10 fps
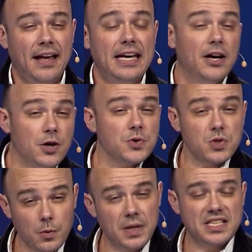Now,
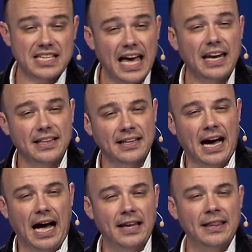here's what we said in
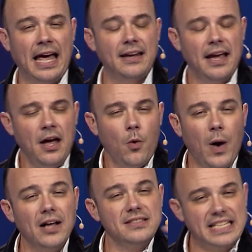God, that
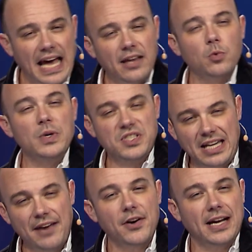while death was
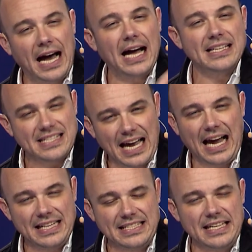never God's
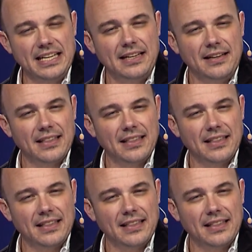idea,